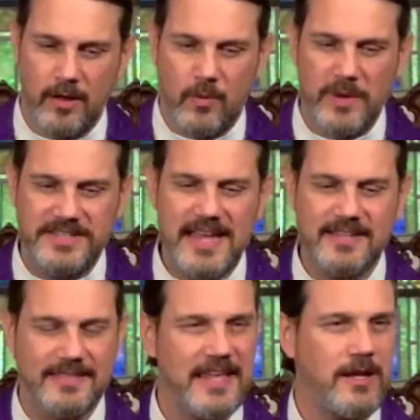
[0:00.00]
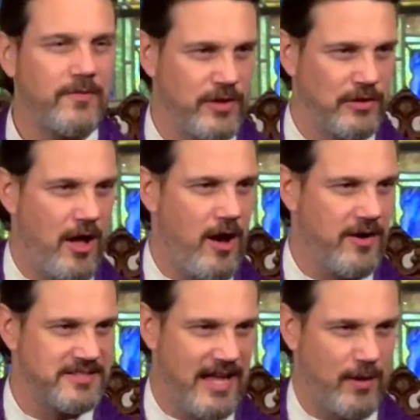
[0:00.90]
We tend to think of the law
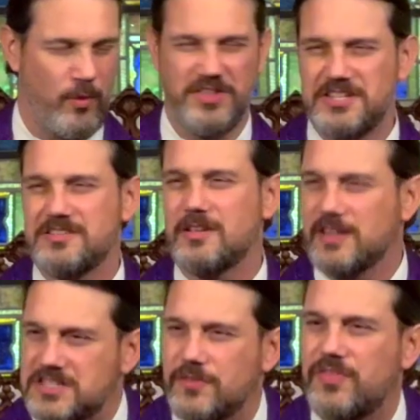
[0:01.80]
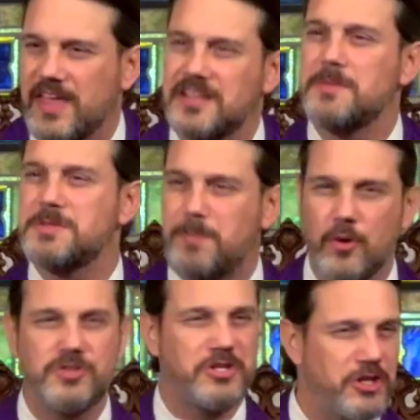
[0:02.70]
as like, well, this is a list of things I'm
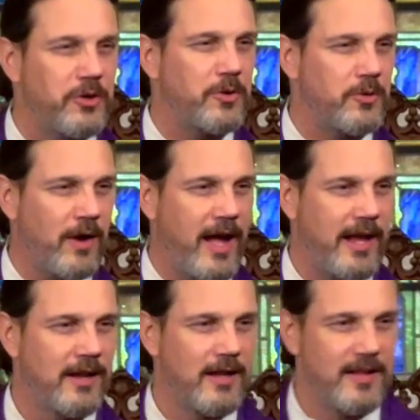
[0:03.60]
supposed to do, right?